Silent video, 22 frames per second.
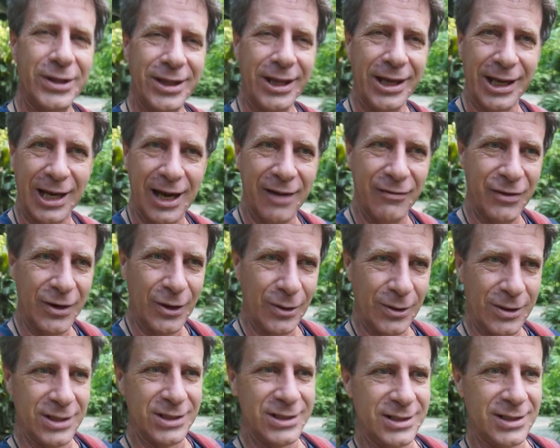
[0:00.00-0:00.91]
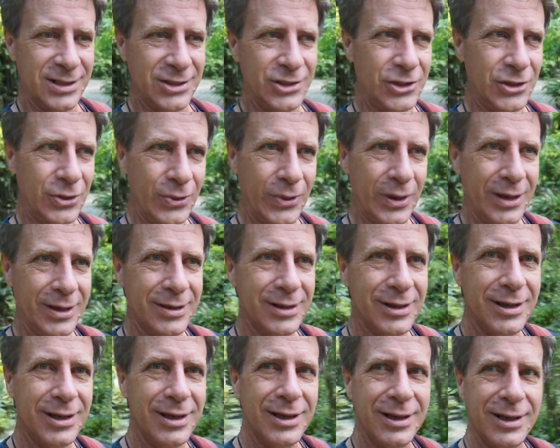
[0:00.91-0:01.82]
thing I've noticed is you
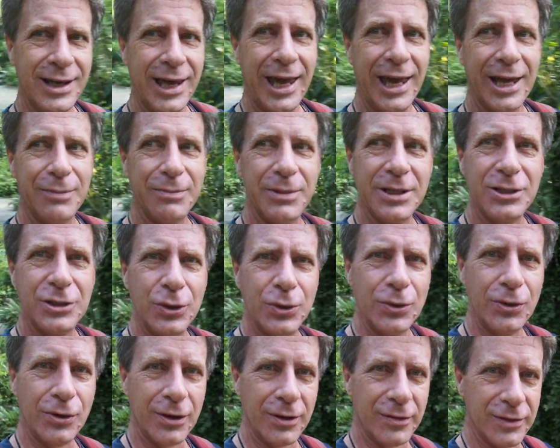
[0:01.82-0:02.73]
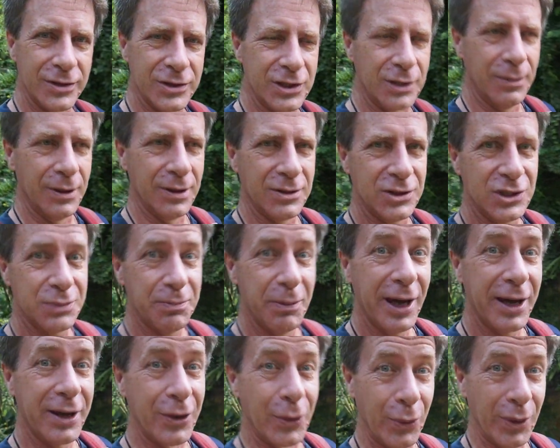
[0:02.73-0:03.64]
can't be too nervous about
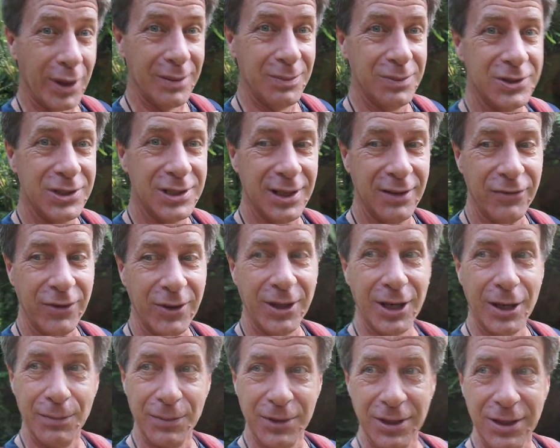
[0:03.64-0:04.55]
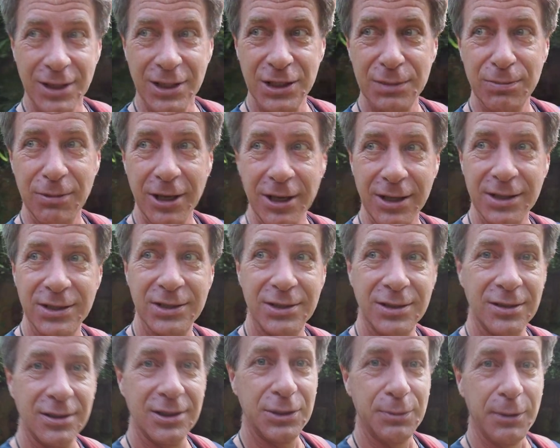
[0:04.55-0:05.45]
spider webs if you come to this place,
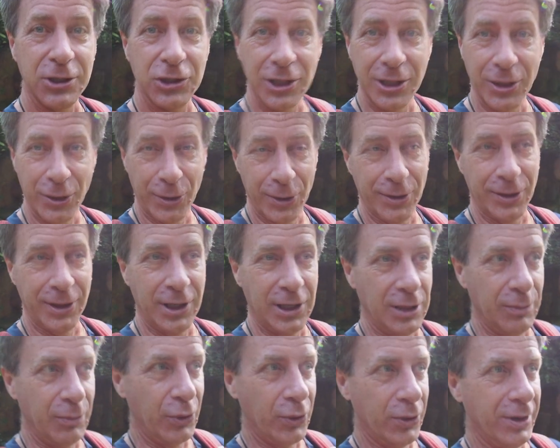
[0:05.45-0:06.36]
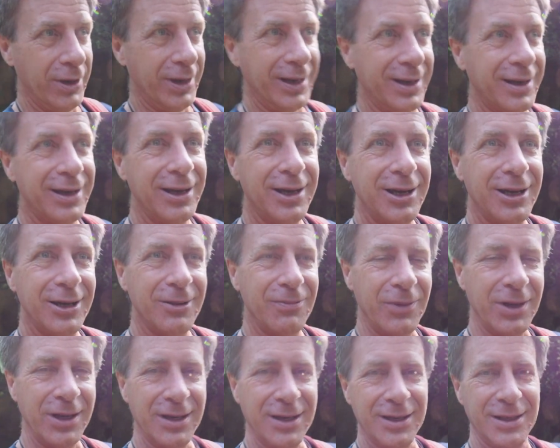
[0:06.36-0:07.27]
especially early in the morning,
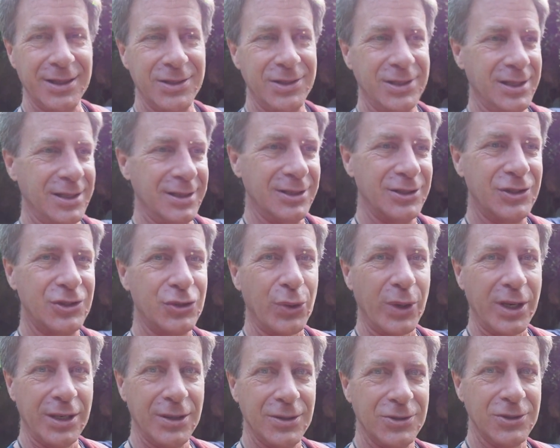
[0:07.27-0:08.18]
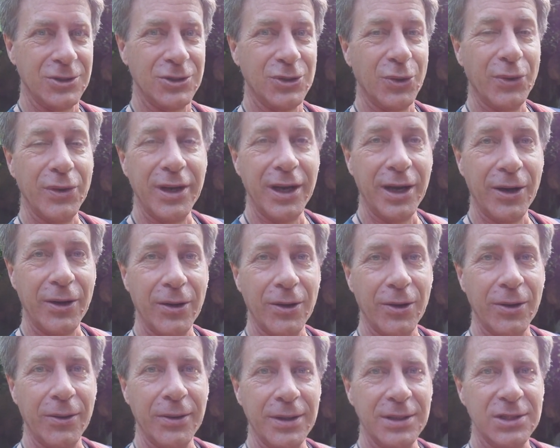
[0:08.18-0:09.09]
because the trails are so
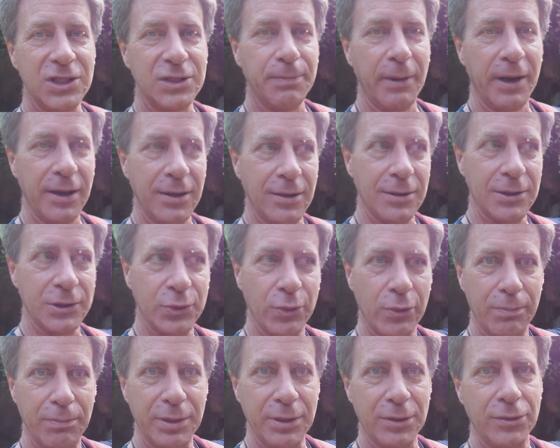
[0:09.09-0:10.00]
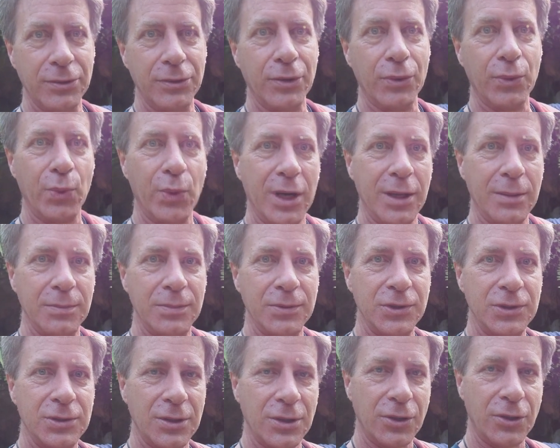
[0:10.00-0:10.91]
narrow and spiders will build their
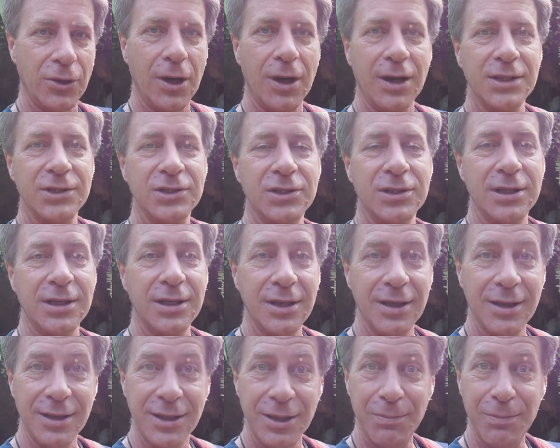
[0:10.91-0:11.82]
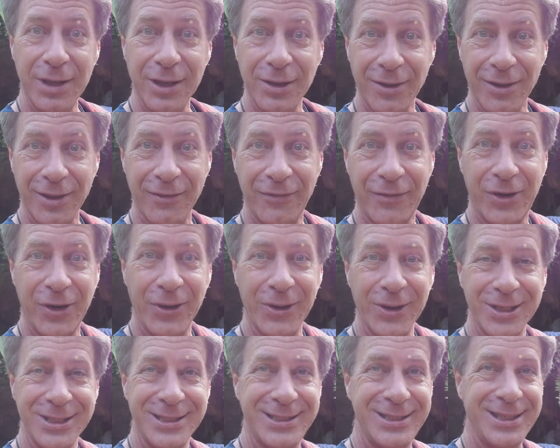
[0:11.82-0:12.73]
webs across the middle, of
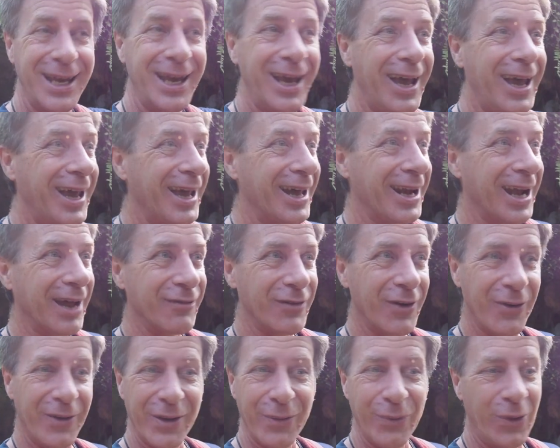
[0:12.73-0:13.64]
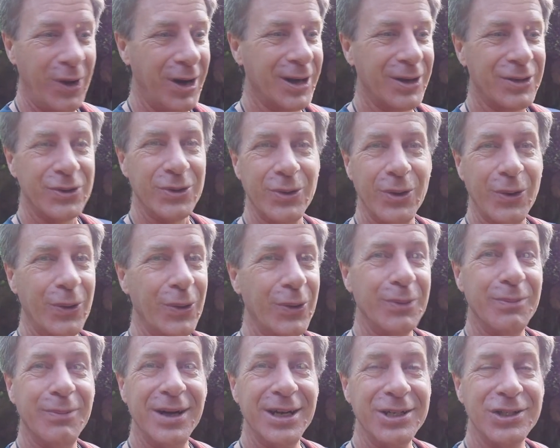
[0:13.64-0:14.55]
course. And I've already walked through a
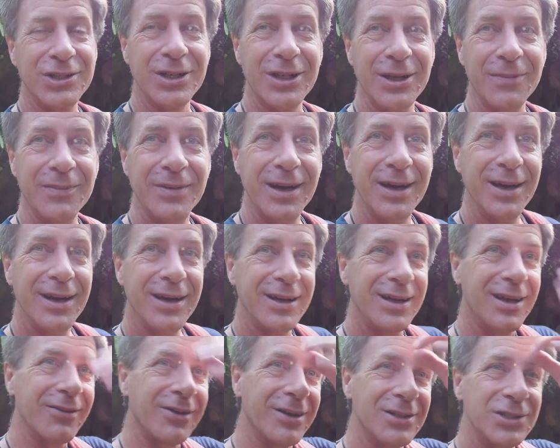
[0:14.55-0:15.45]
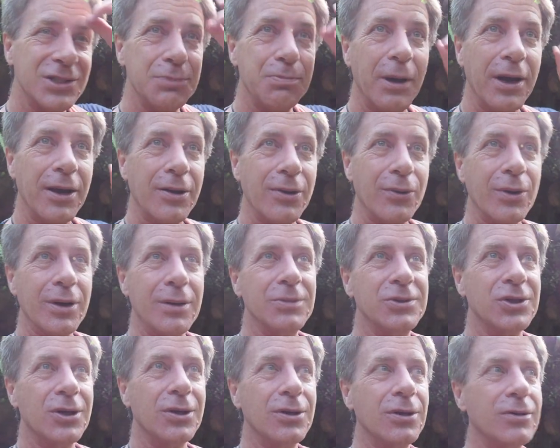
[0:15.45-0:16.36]
whole bunch of them. I've got spider
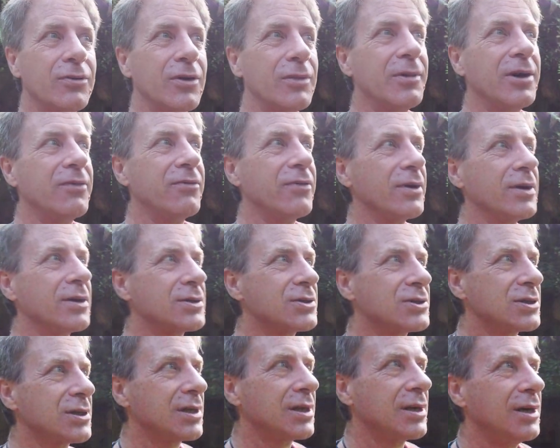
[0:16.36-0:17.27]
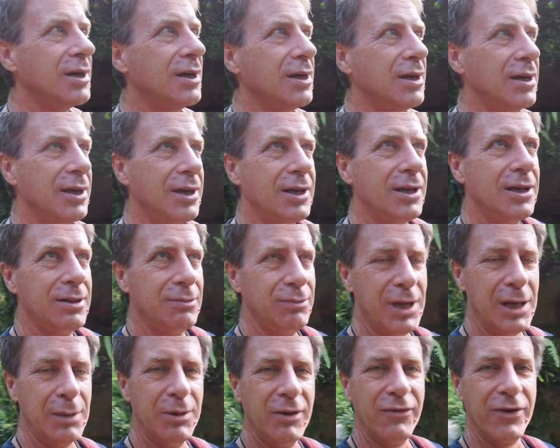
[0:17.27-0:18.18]
webs all over my face.
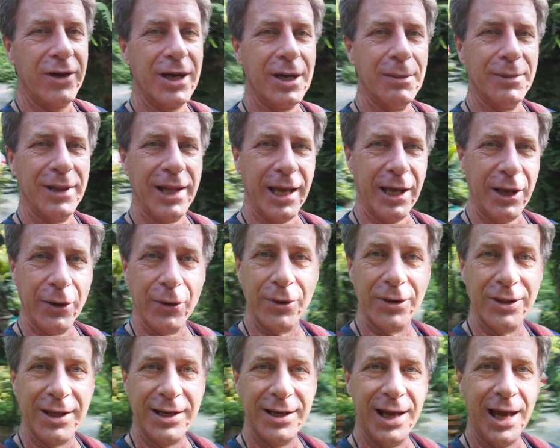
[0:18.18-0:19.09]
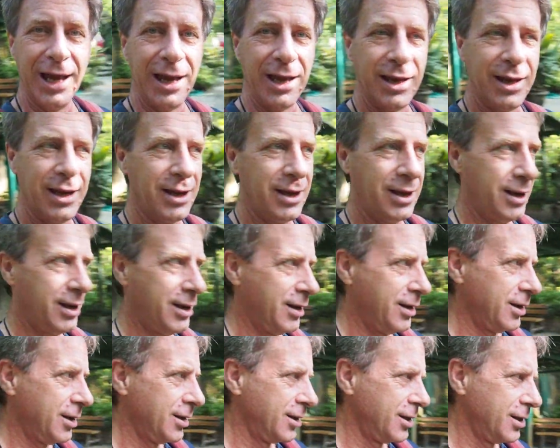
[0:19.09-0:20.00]
Maybe if you come later in the day,
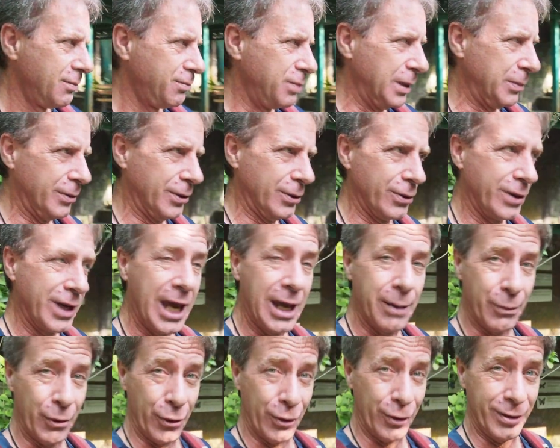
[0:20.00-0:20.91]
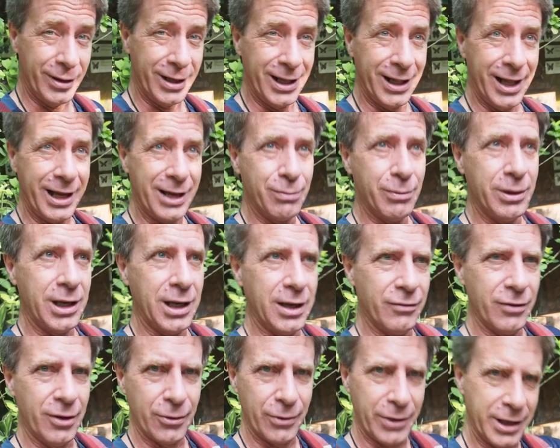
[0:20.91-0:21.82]
people who came early like me
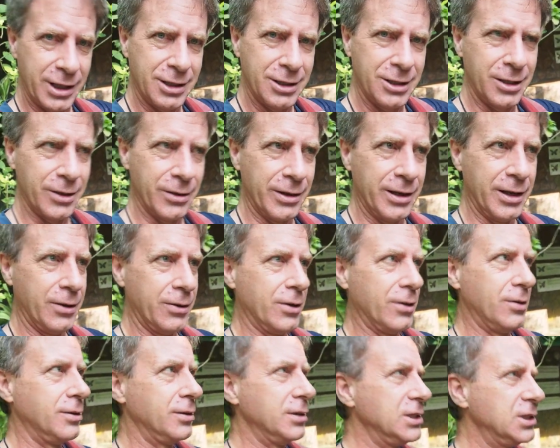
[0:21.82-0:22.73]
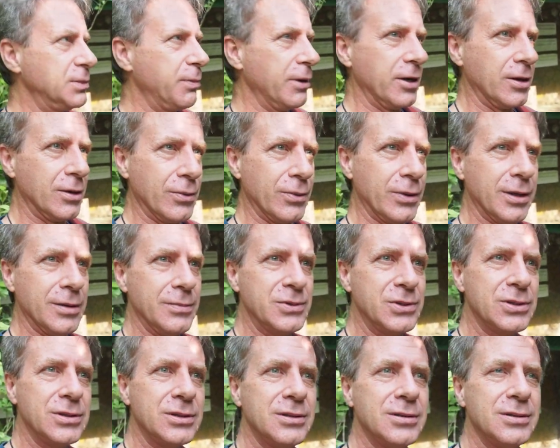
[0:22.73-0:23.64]
have already cleared out all the spider webs,
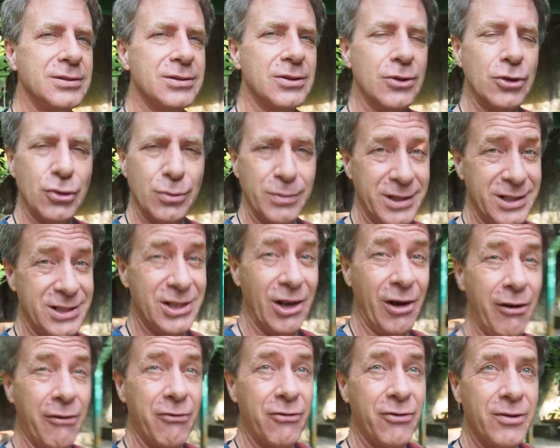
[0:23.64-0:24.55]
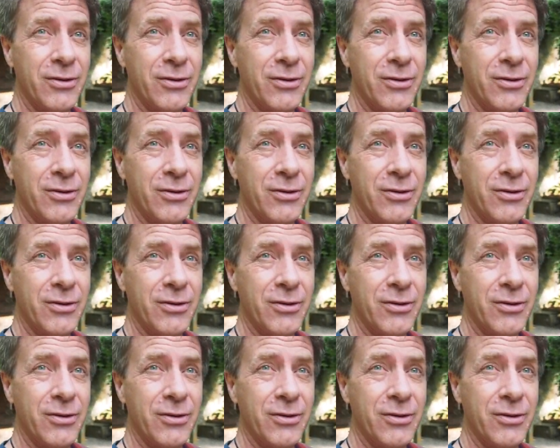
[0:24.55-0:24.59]
so you'll be safe.